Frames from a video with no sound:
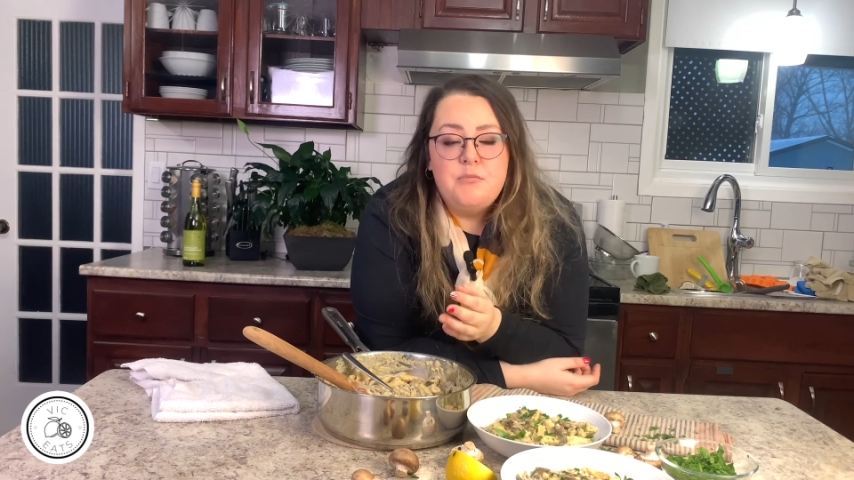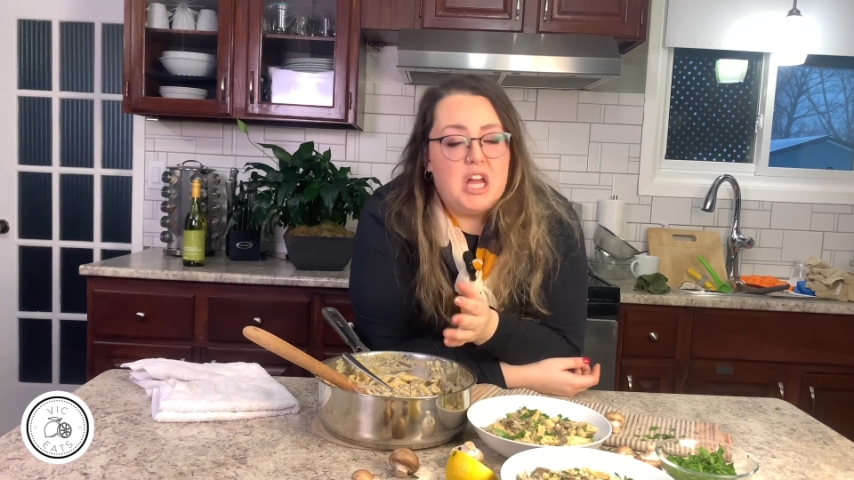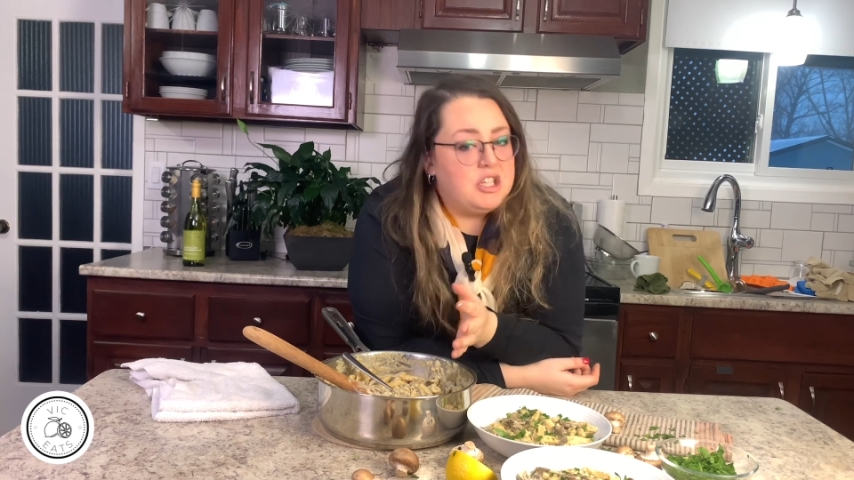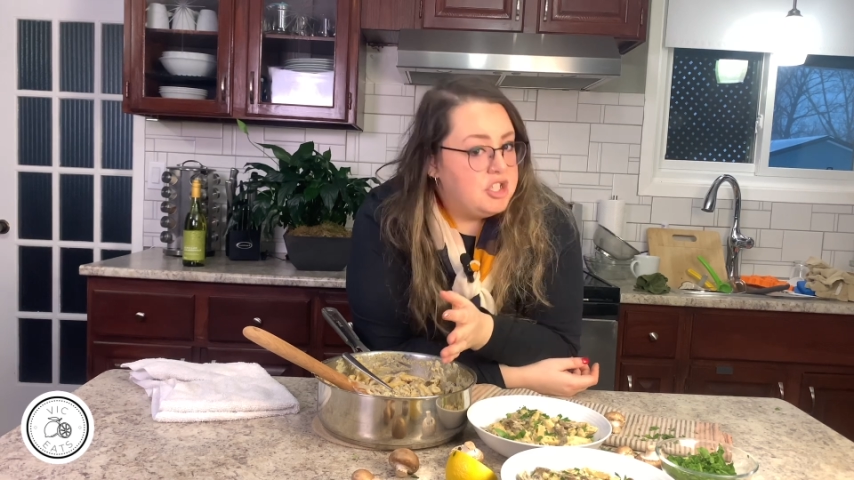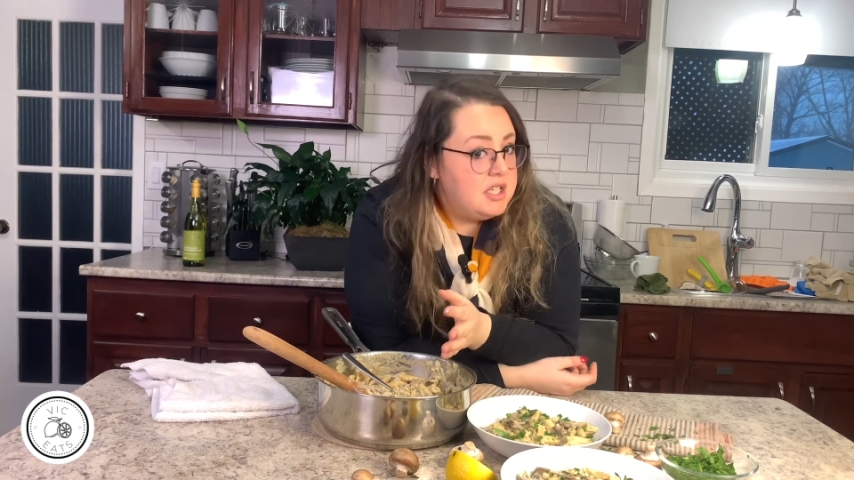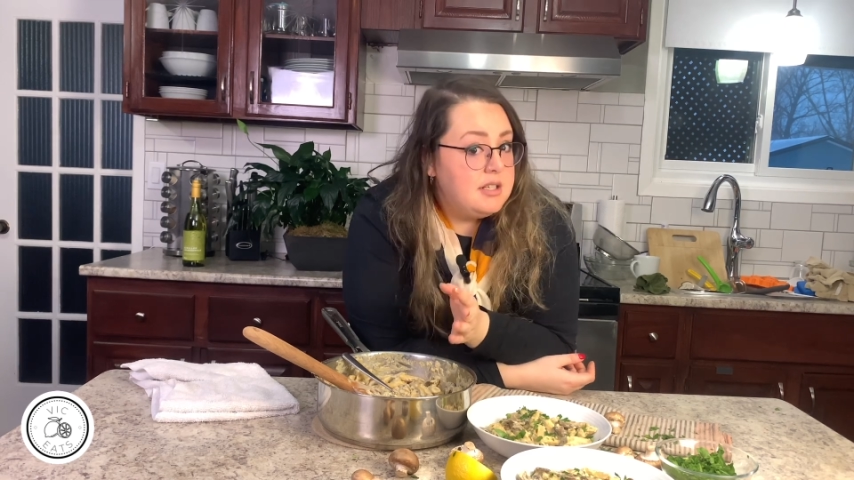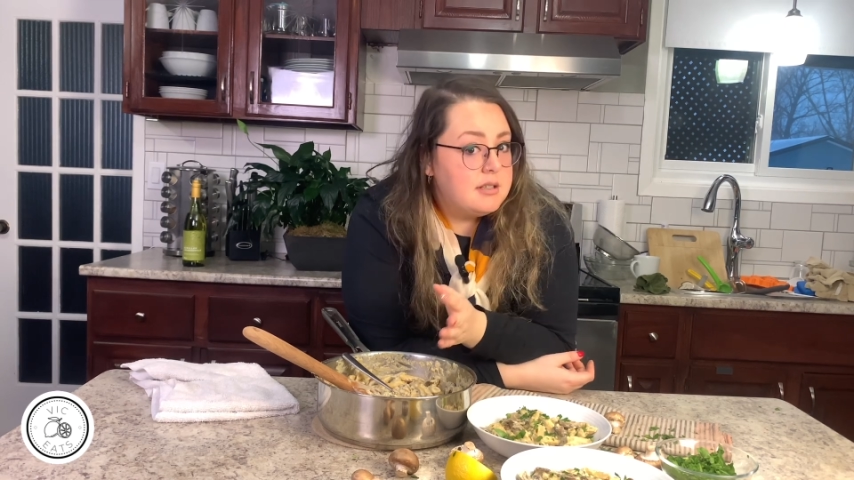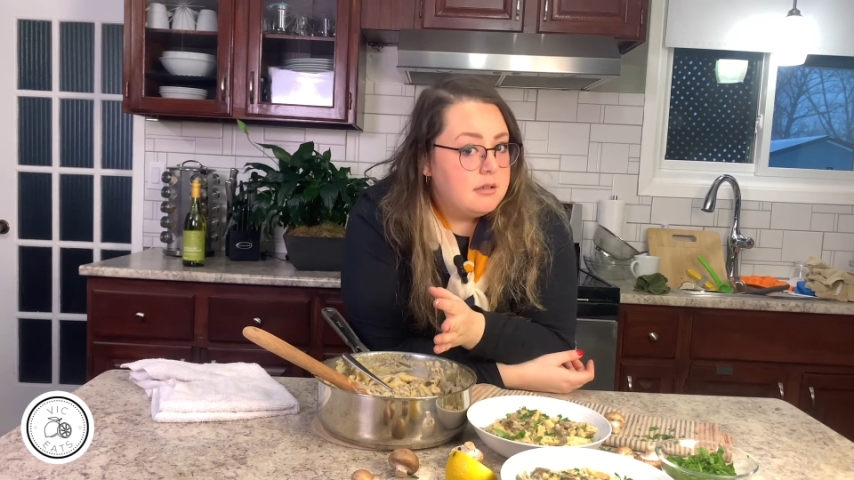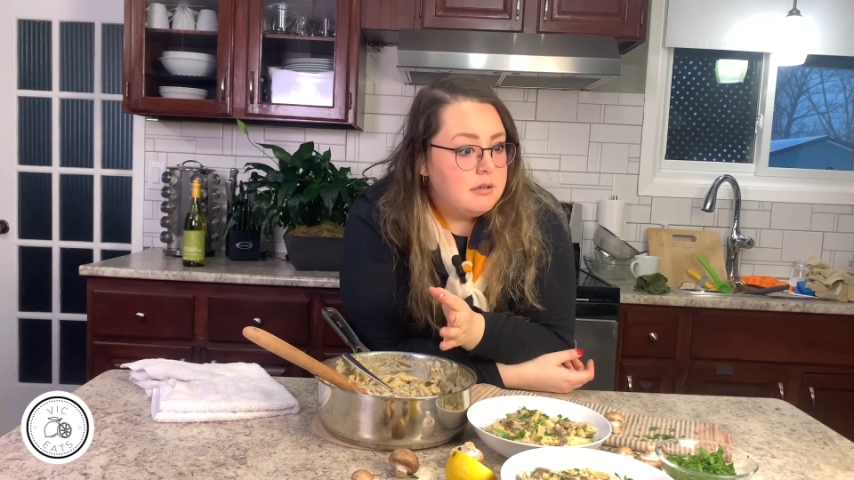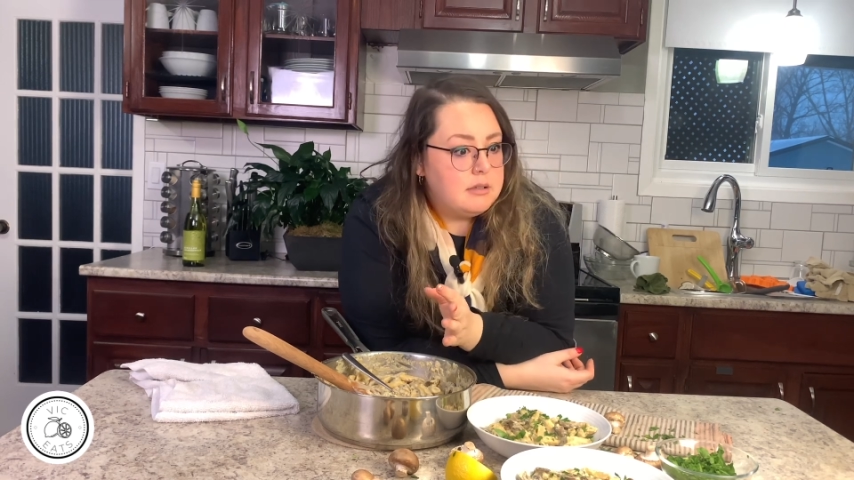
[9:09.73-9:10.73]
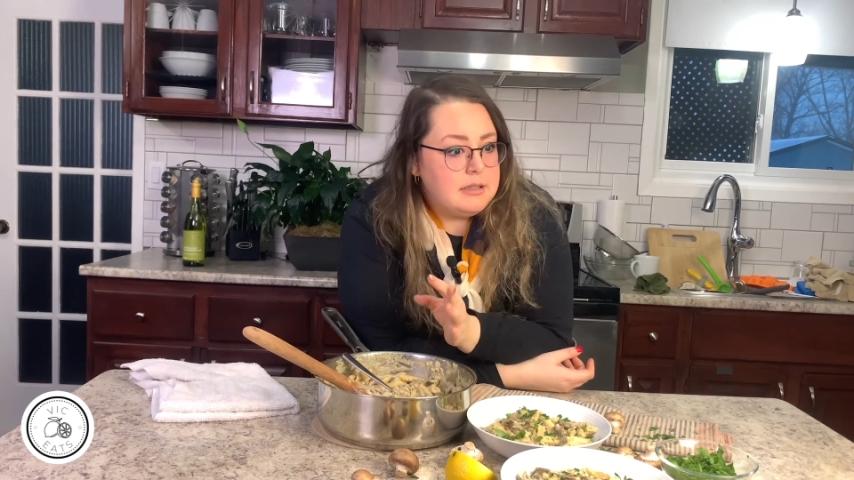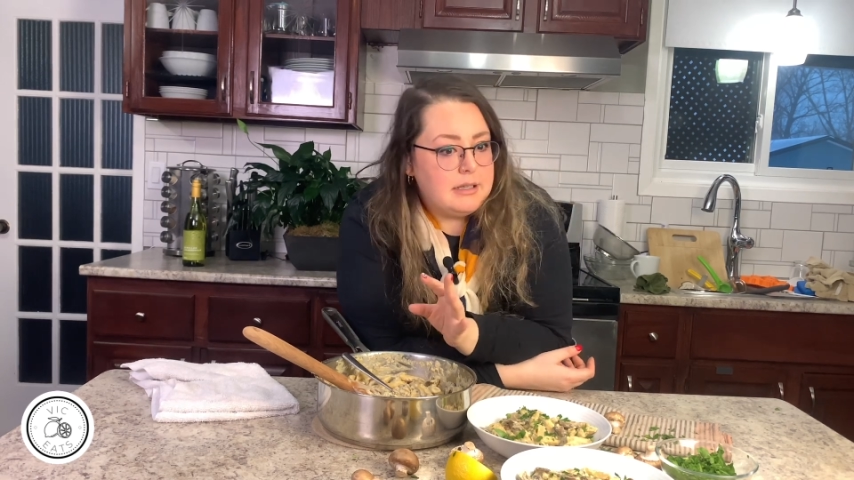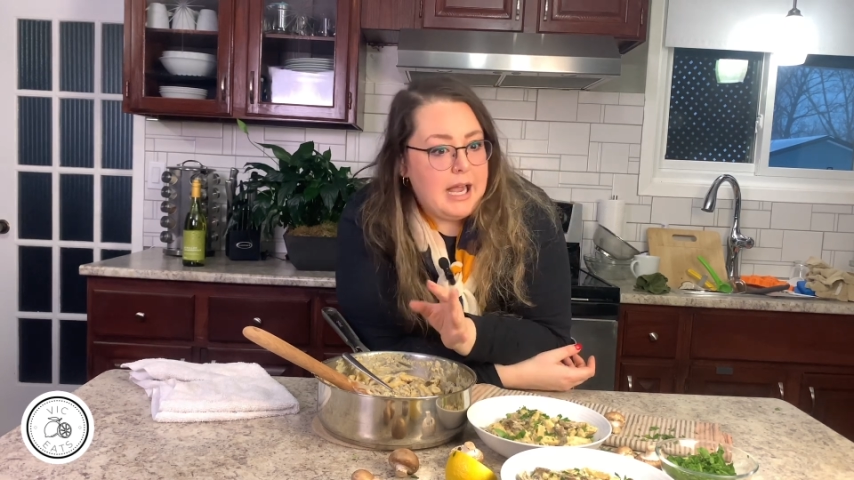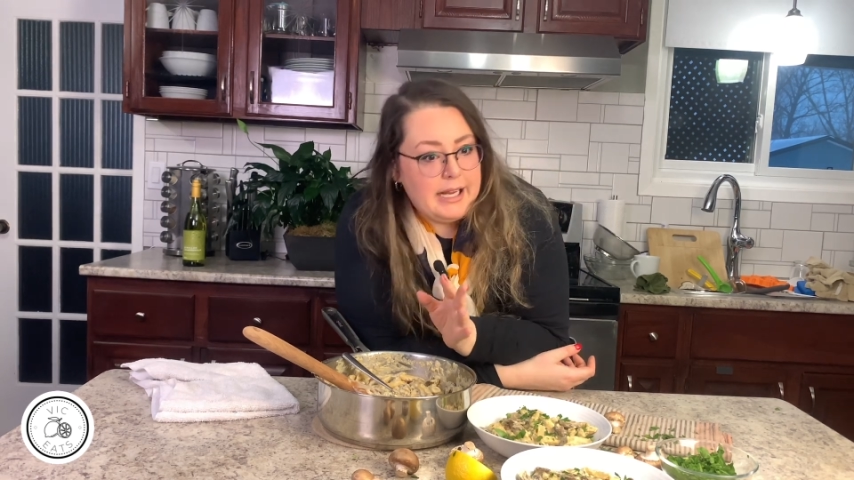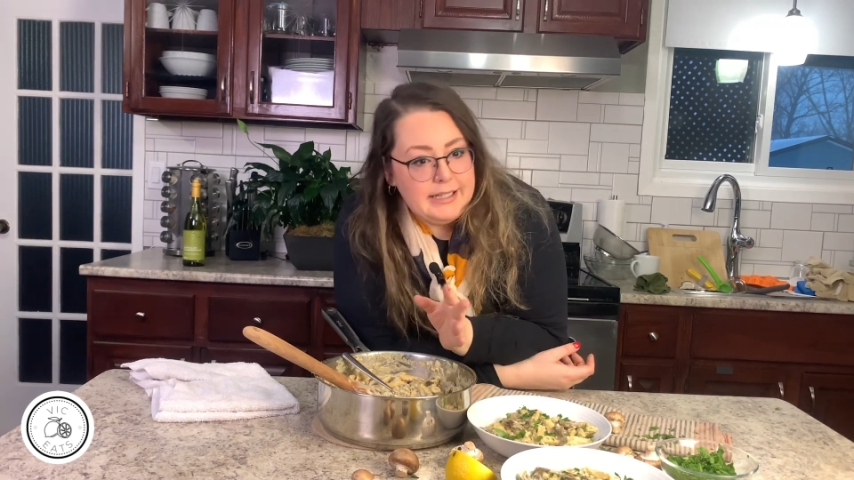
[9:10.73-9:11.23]
that cheese
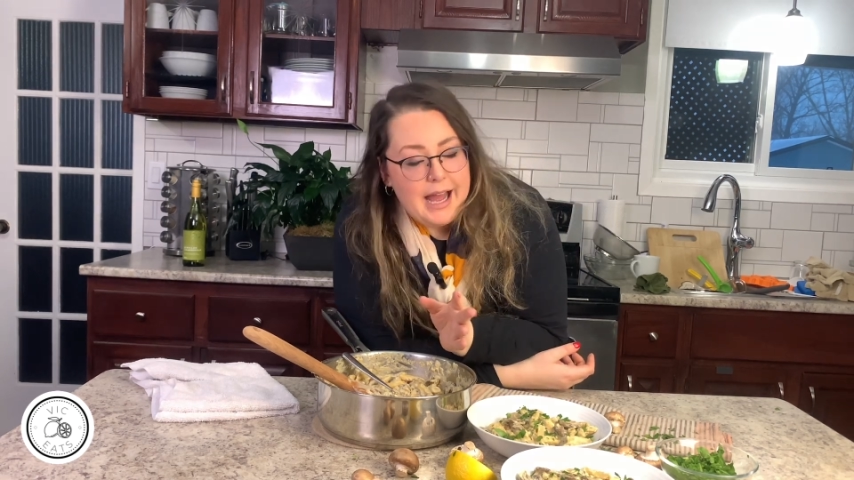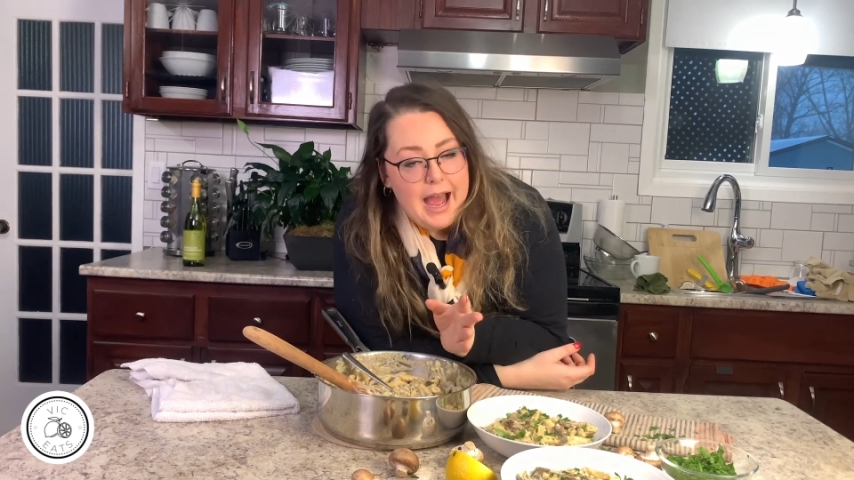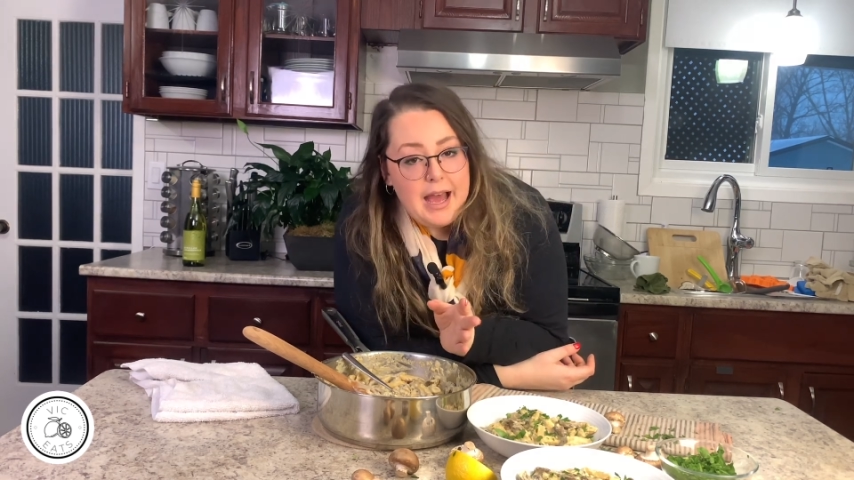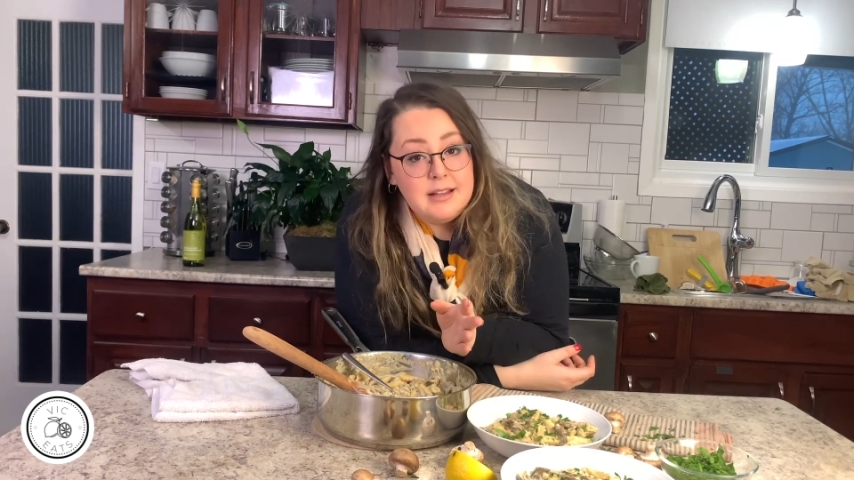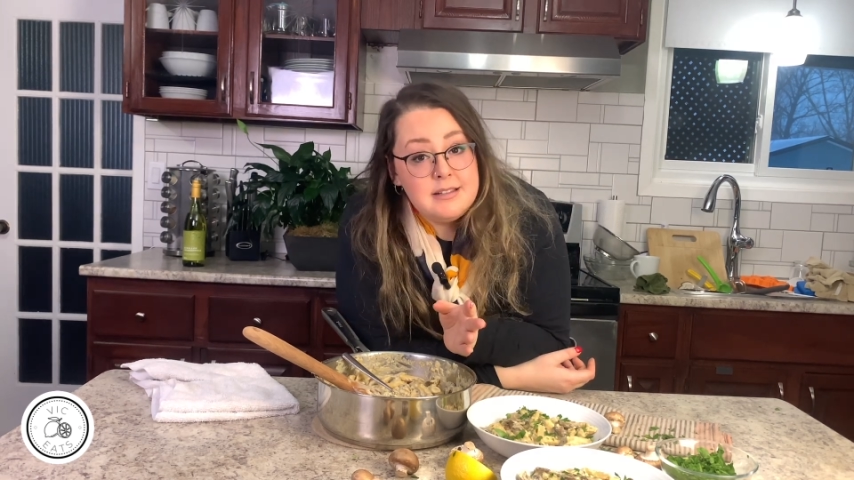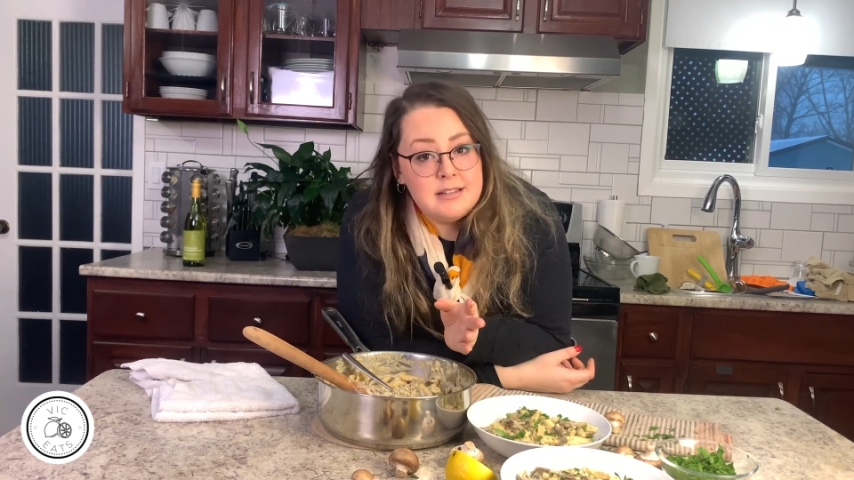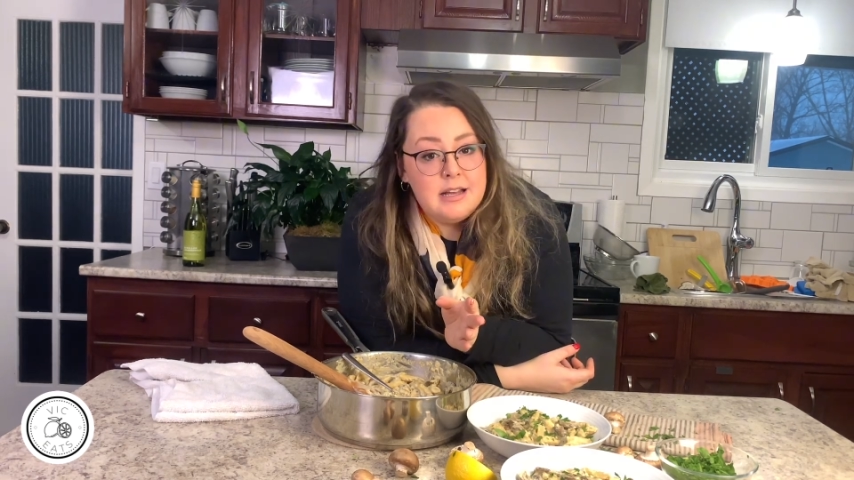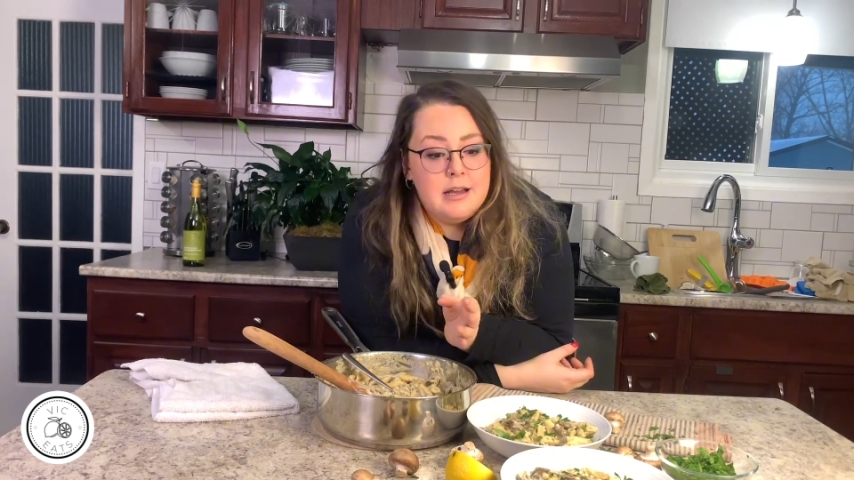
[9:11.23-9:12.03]
kind of has.